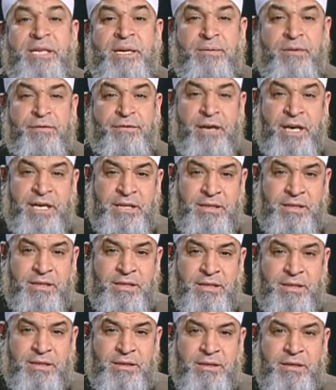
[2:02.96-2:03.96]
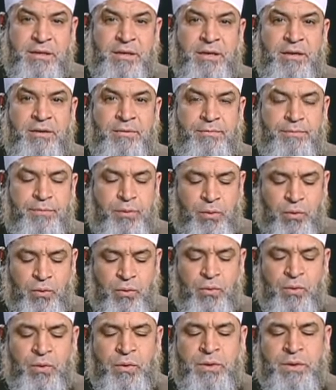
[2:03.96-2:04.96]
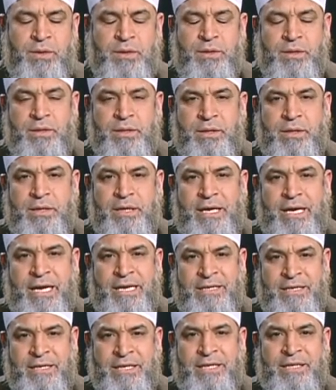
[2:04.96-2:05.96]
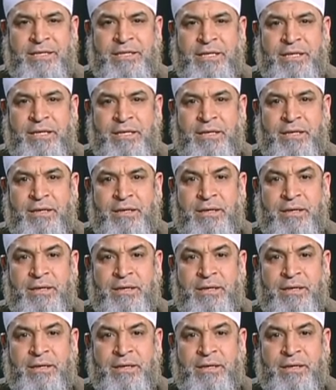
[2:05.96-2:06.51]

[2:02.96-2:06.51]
some of us poor and needy,